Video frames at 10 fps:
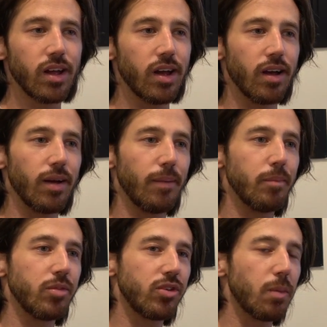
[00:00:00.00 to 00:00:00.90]

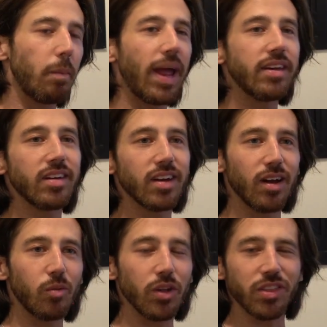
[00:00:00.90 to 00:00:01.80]
um, depending
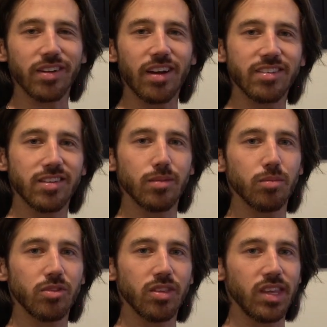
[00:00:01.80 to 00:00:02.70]
on what the
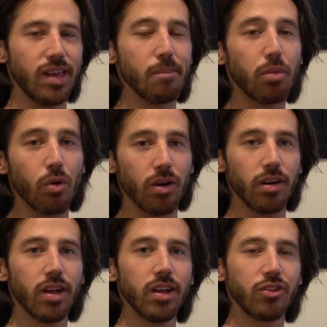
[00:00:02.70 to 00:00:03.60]
customs and the import